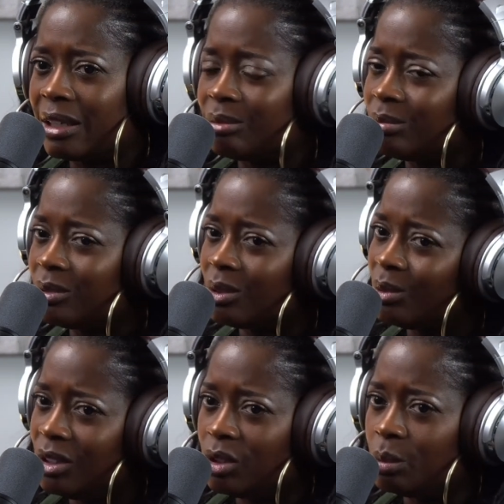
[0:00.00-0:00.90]
and don't
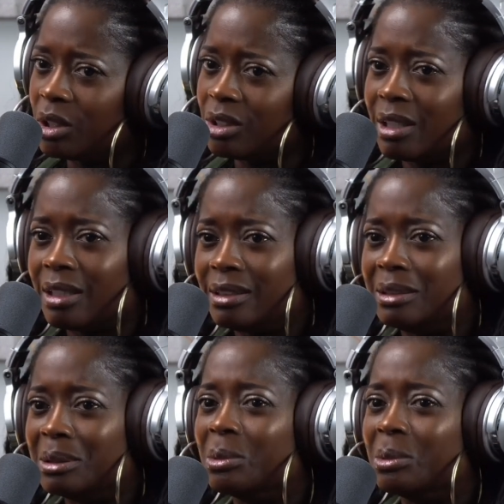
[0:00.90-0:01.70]
eat too much of that either.